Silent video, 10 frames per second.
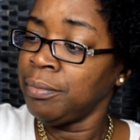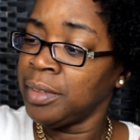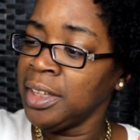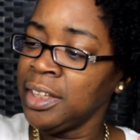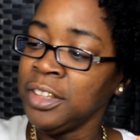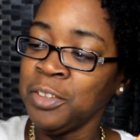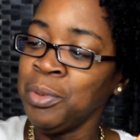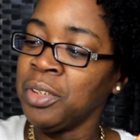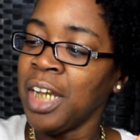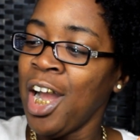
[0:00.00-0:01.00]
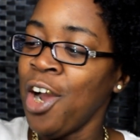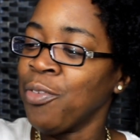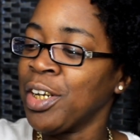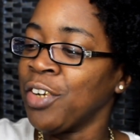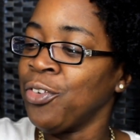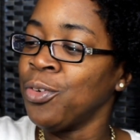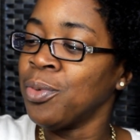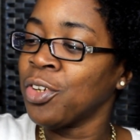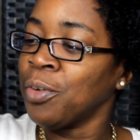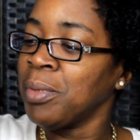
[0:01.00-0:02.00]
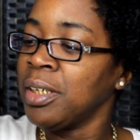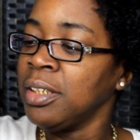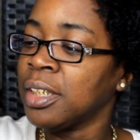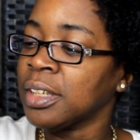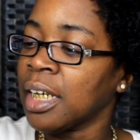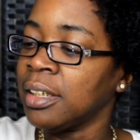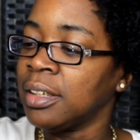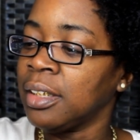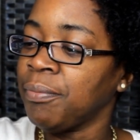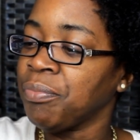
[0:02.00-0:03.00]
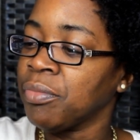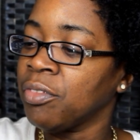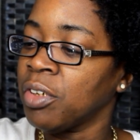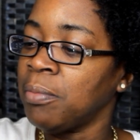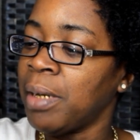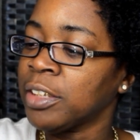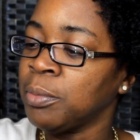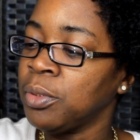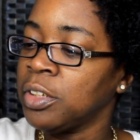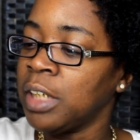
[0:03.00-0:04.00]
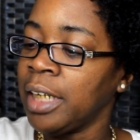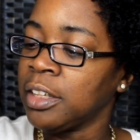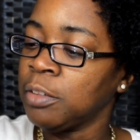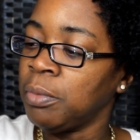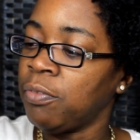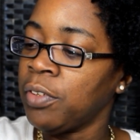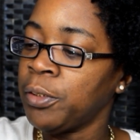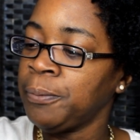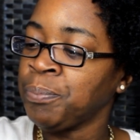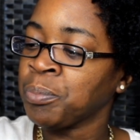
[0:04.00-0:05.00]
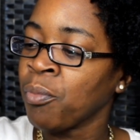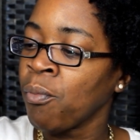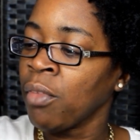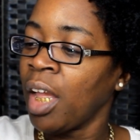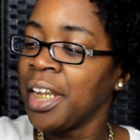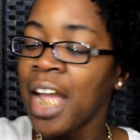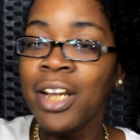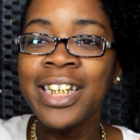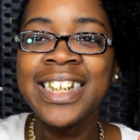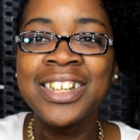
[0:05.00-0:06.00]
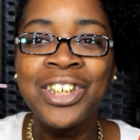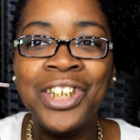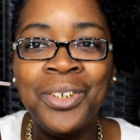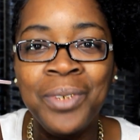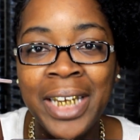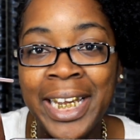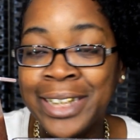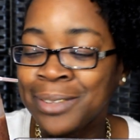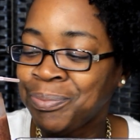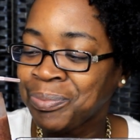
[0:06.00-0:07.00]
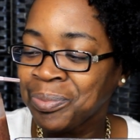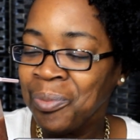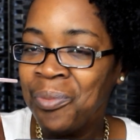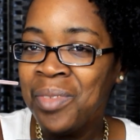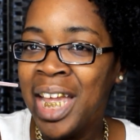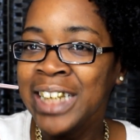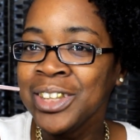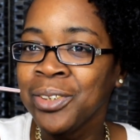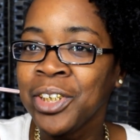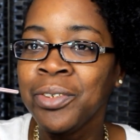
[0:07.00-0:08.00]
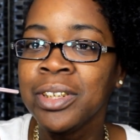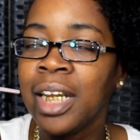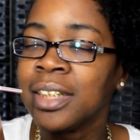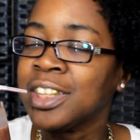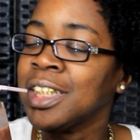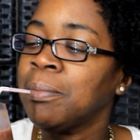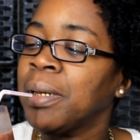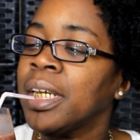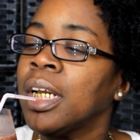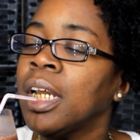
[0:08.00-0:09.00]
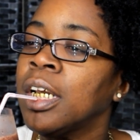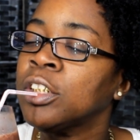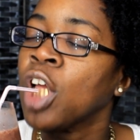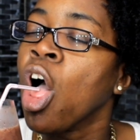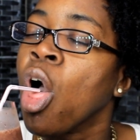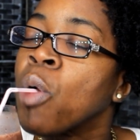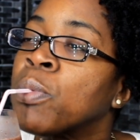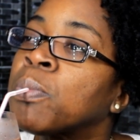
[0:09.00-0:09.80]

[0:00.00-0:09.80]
This is smoothie. I already knew it was going to be good because I done drunk my smoothies like this before. And y'all, look at this little cute glass. It's so cute. It's like a champagne glass. Mm.